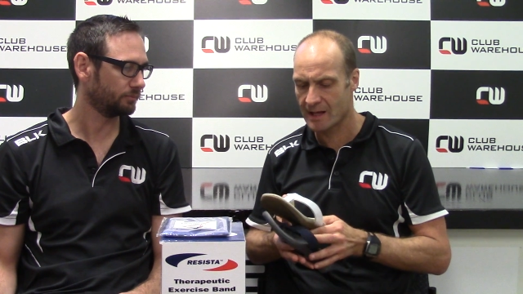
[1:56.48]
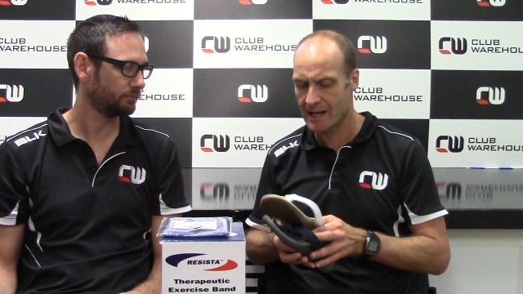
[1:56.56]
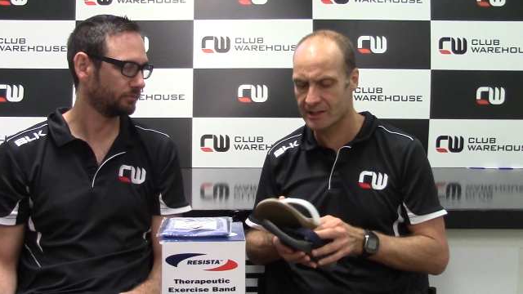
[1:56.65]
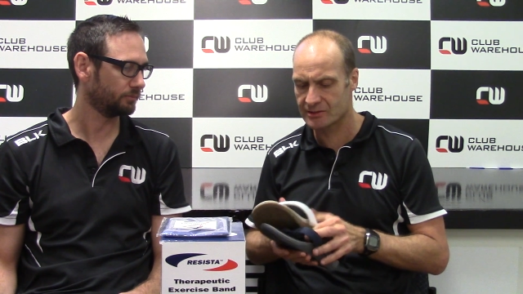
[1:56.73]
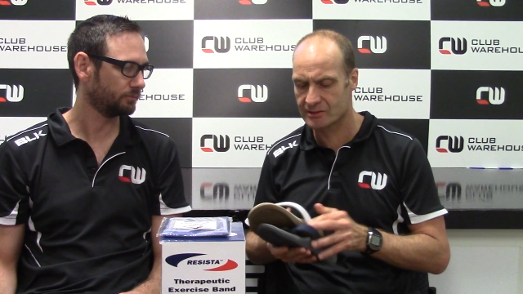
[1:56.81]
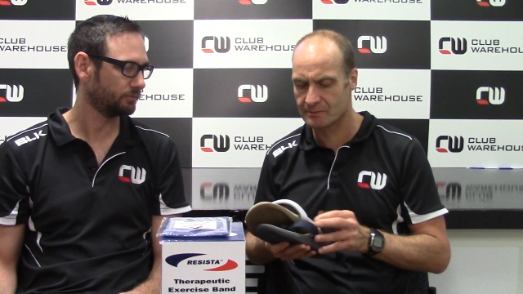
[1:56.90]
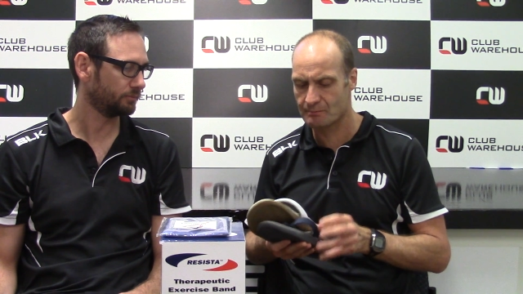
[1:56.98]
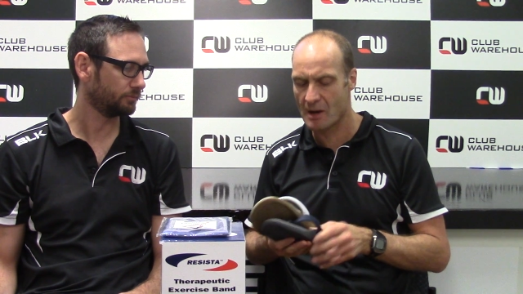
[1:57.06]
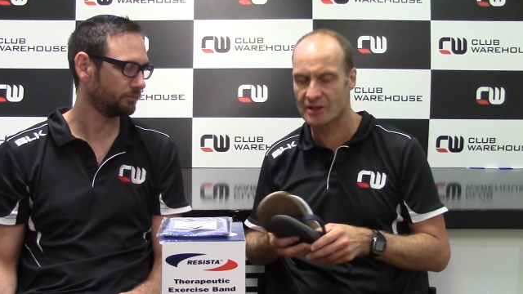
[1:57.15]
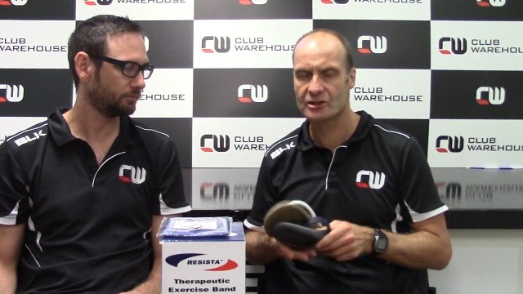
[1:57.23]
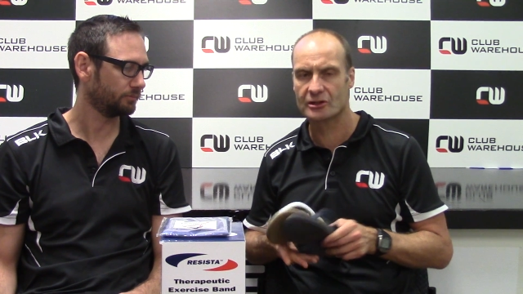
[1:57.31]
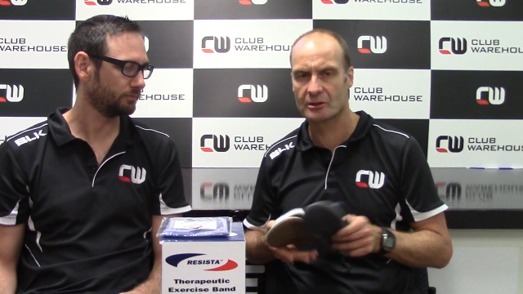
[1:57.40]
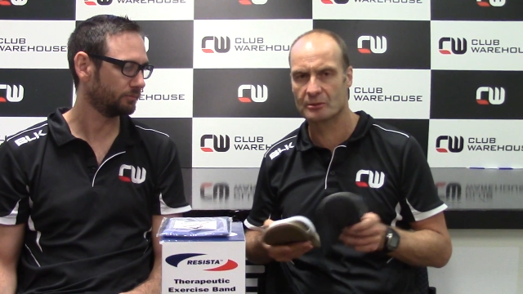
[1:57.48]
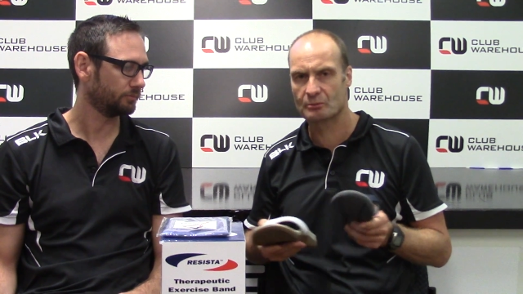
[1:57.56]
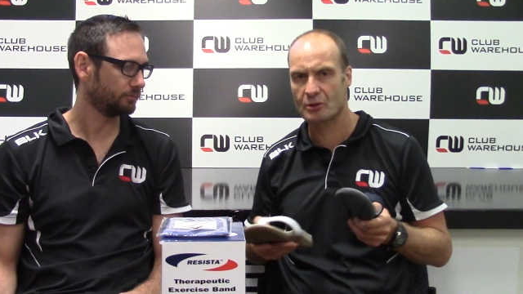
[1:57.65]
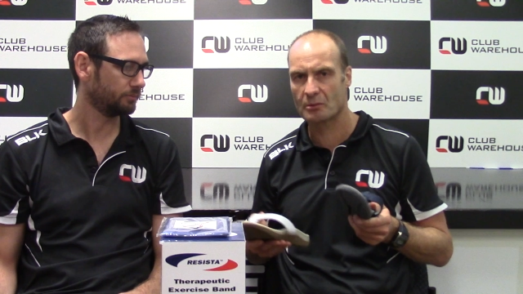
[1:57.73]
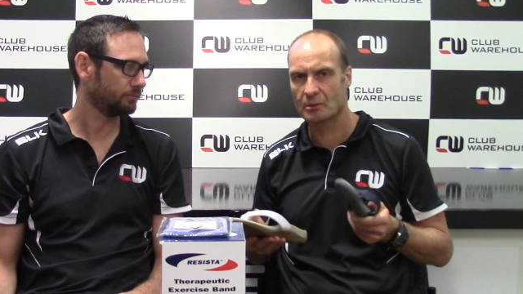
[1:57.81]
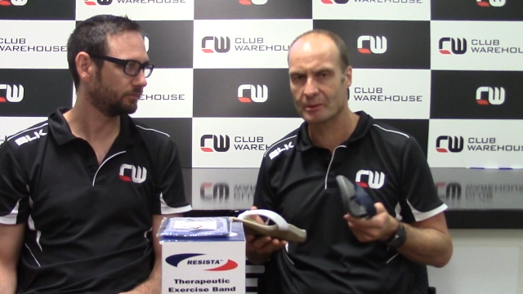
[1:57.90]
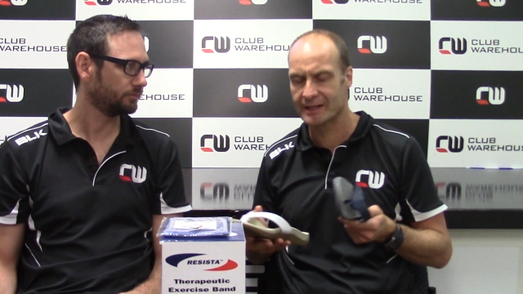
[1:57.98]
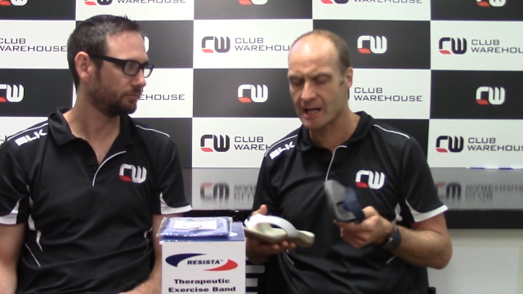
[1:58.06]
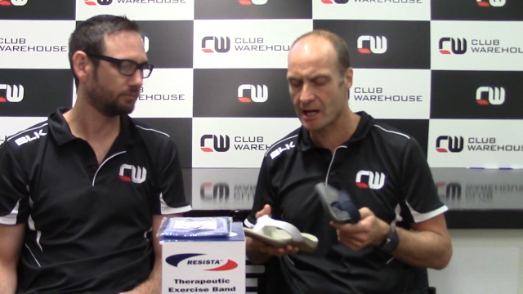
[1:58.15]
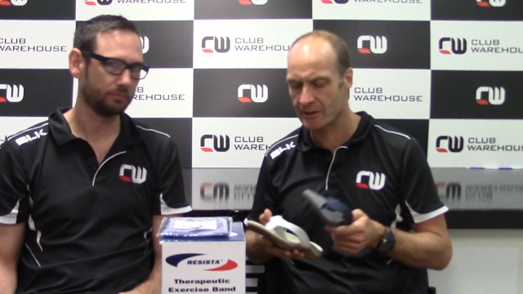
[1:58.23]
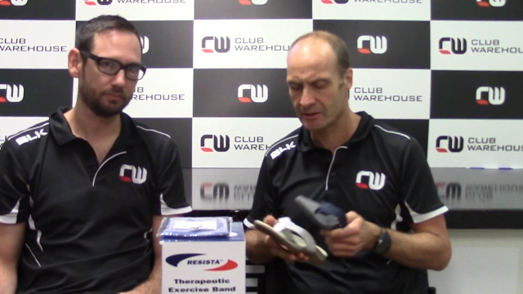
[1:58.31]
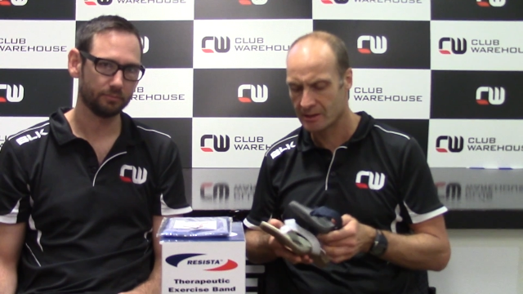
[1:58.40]
Speaker 1: as most of you probably
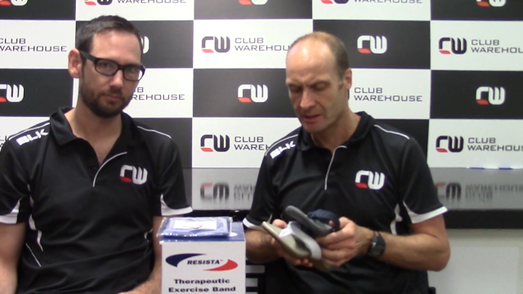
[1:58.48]
know,